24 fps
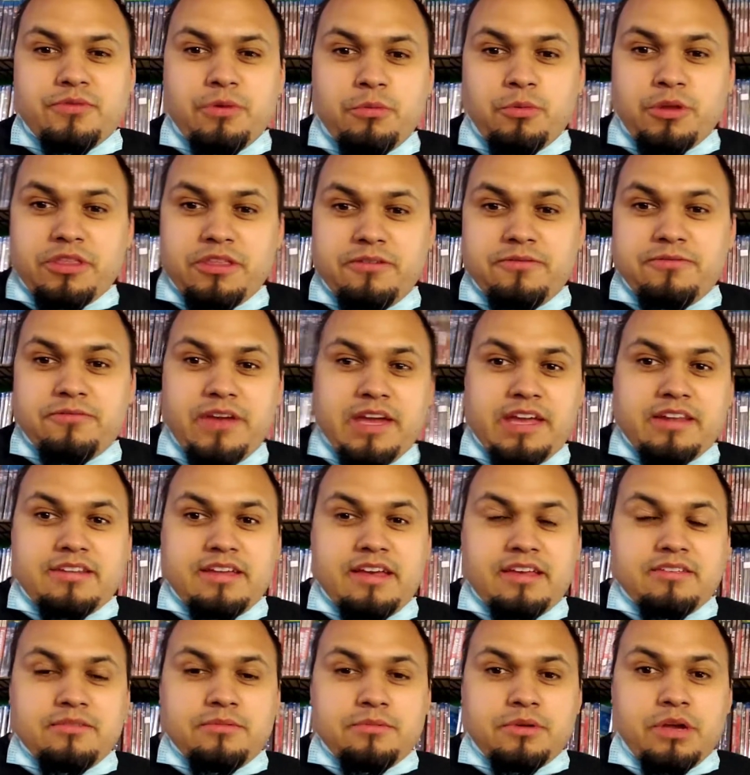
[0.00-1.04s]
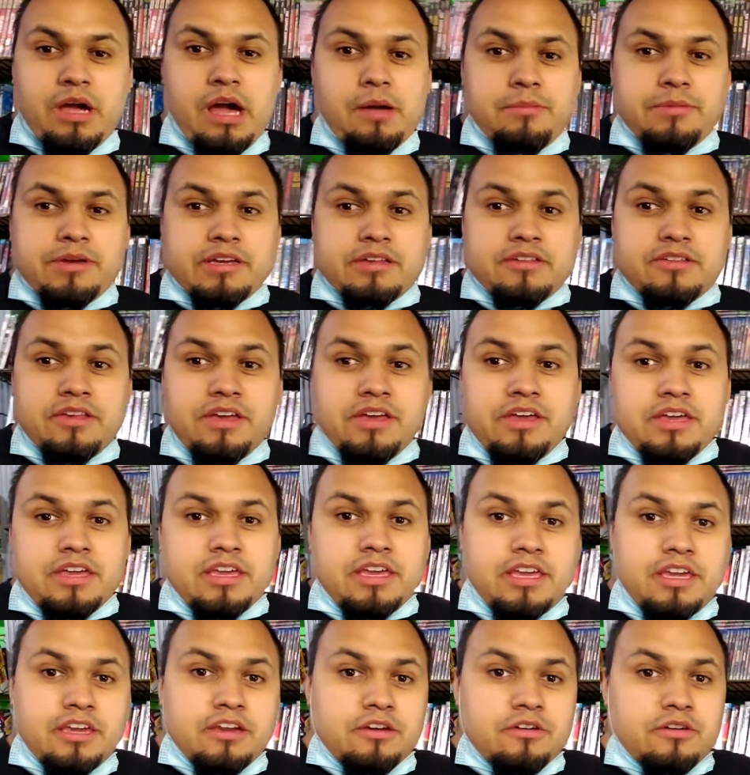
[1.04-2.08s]
from within Phantasm Comics
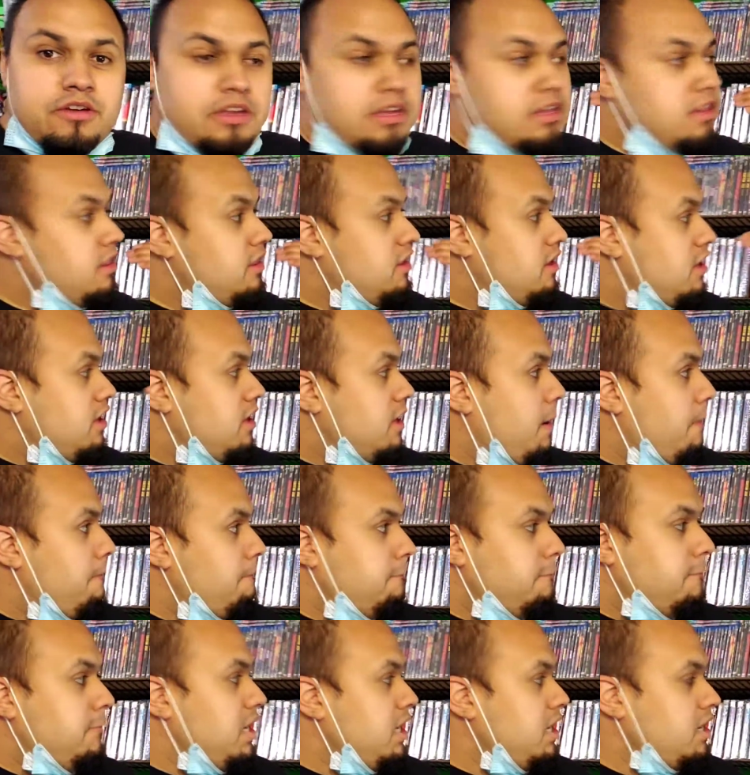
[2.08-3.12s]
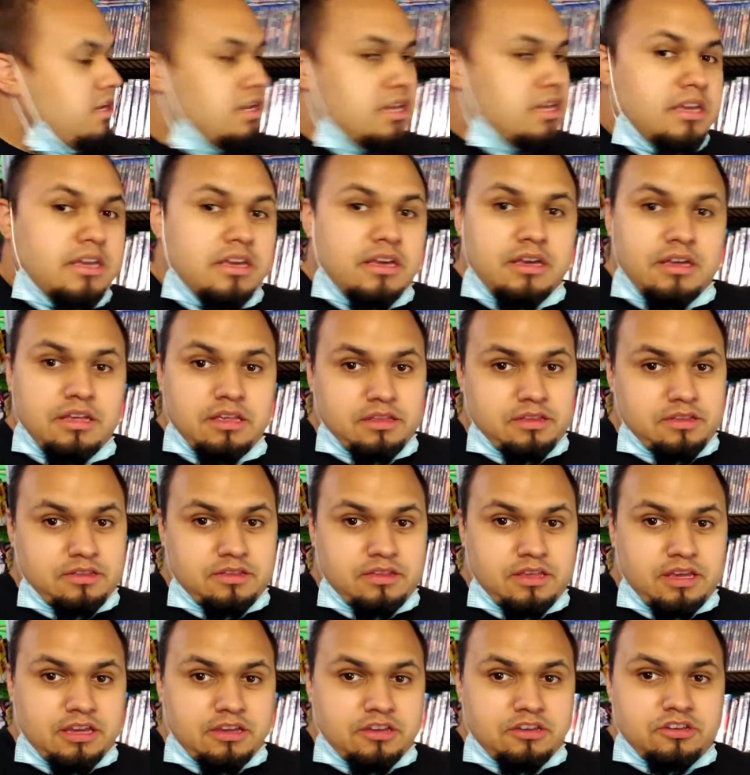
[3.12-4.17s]
here in the media
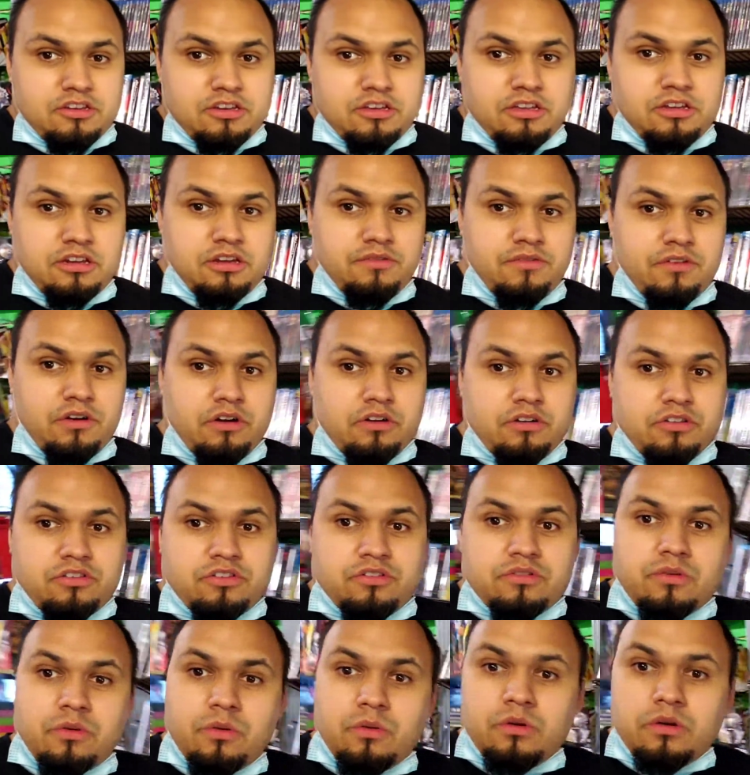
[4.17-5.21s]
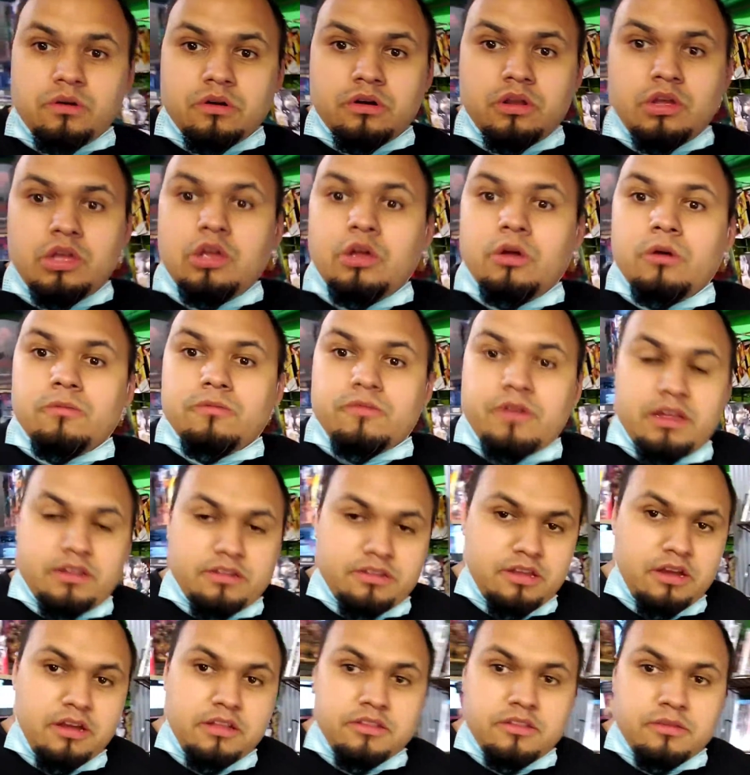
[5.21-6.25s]
section of our store. We've got
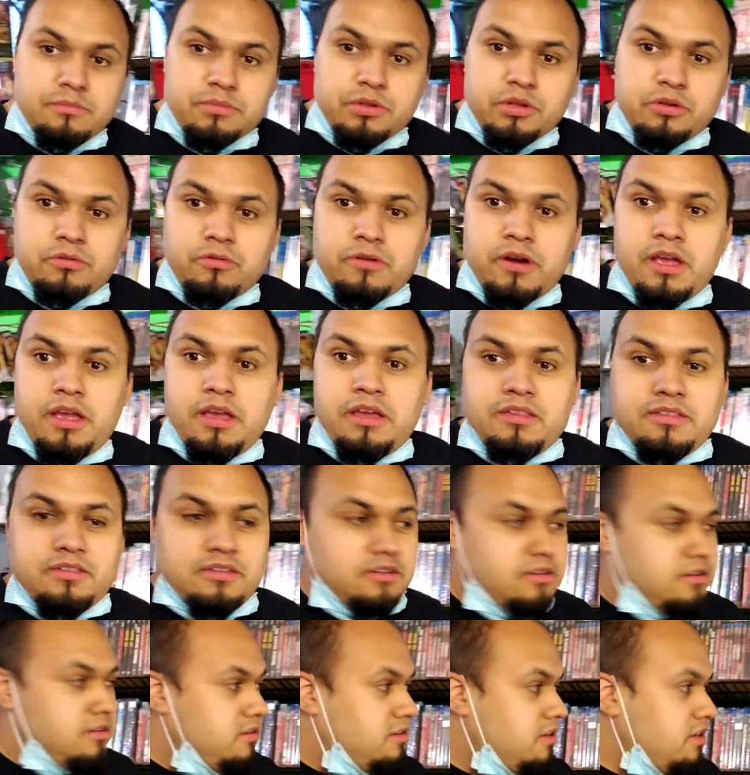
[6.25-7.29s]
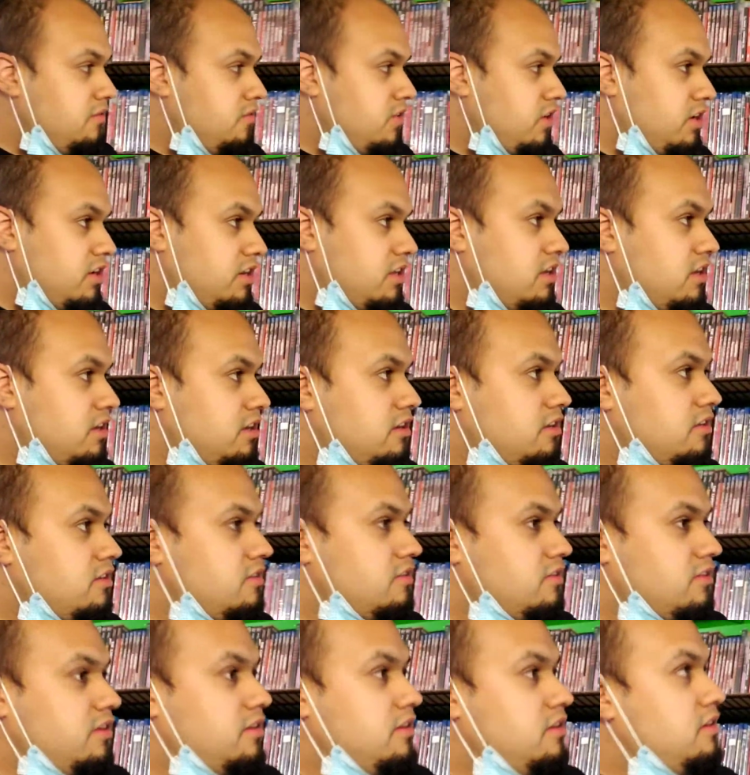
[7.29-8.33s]
tons of Blu-rays and
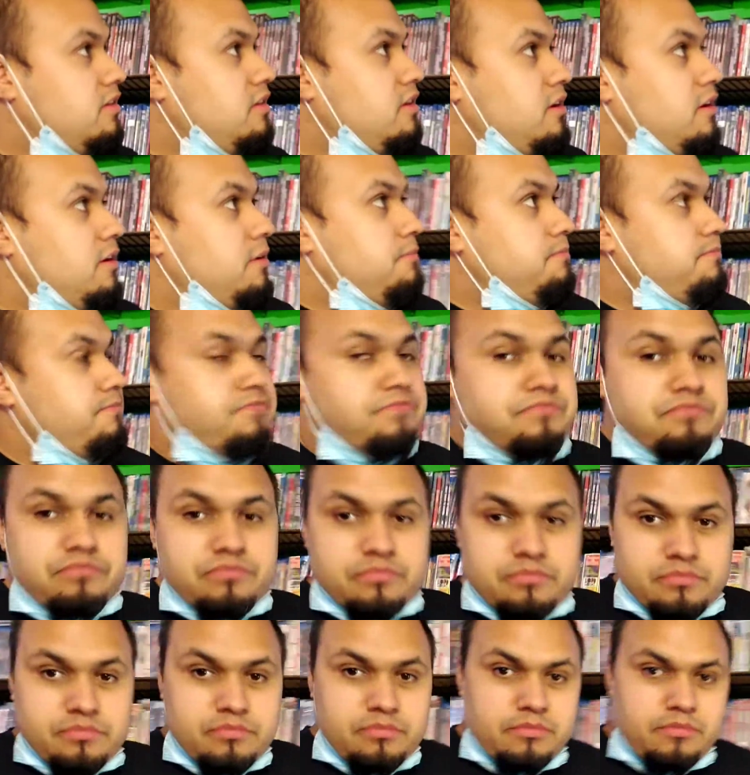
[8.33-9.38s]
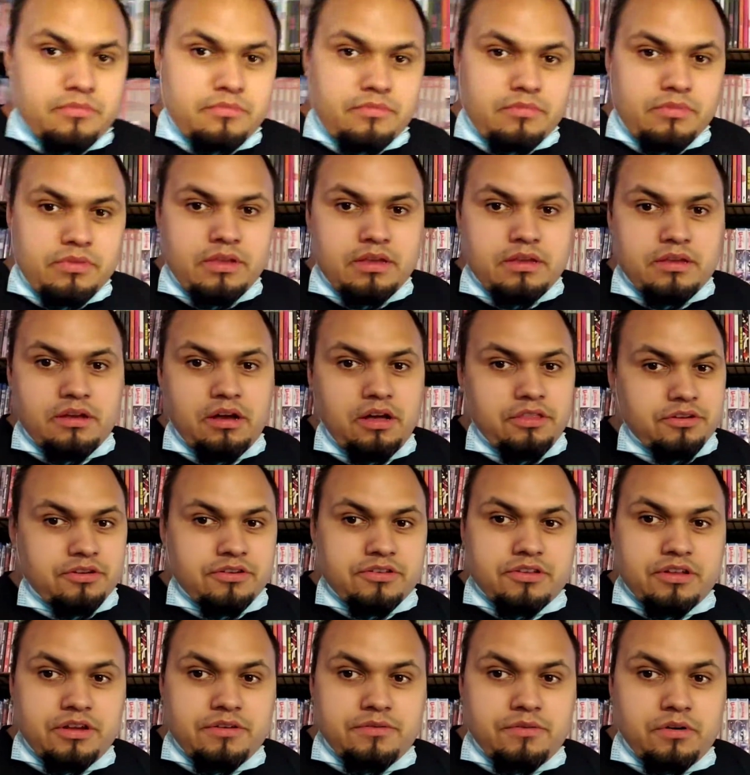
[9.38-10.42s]
DVDs and other
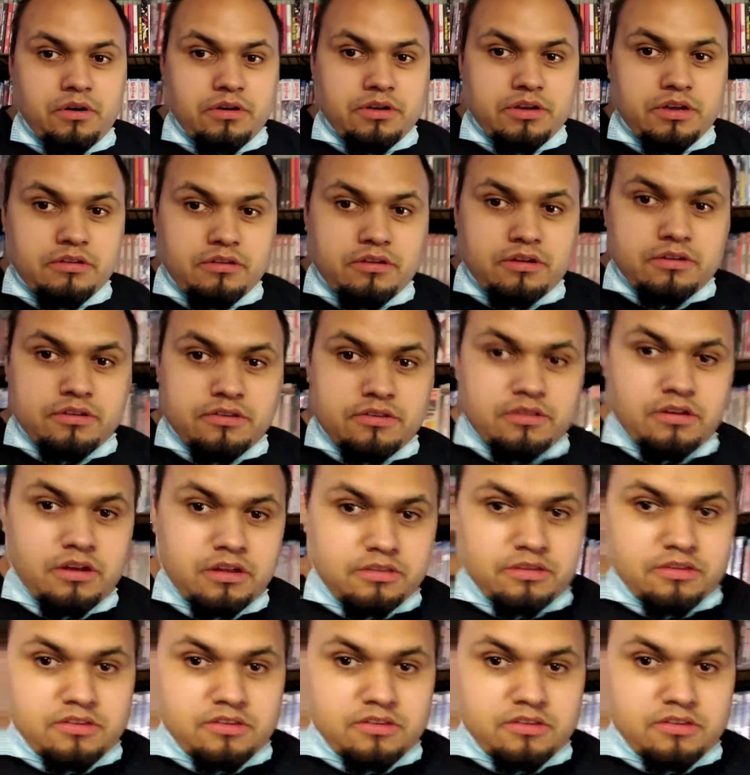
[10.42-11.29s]
stuff all here on